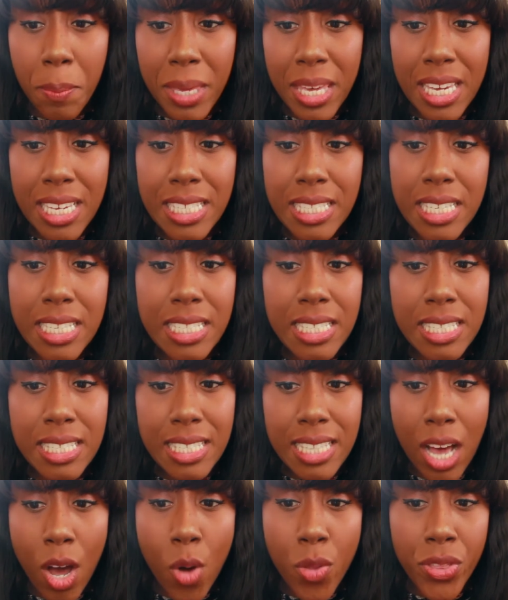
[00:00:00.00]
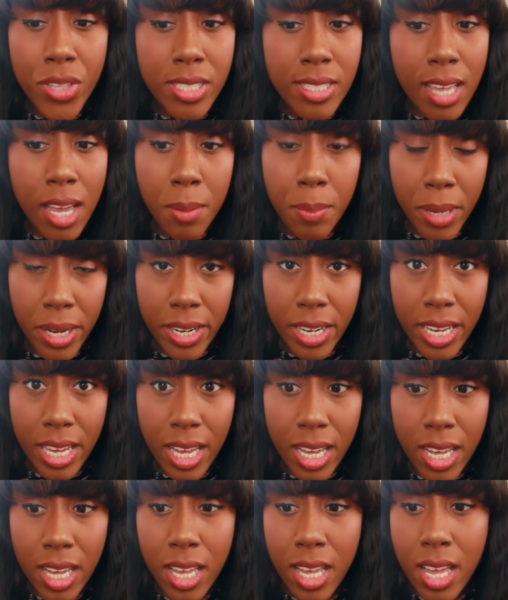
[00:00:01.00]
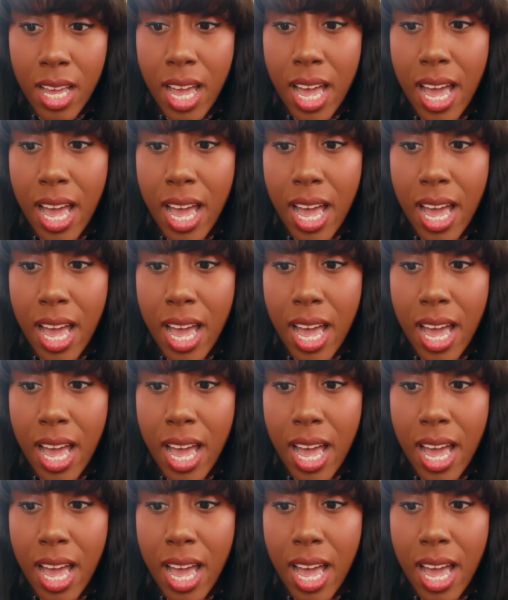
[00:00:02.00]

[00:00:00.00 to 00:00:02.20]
peaks in South Siberia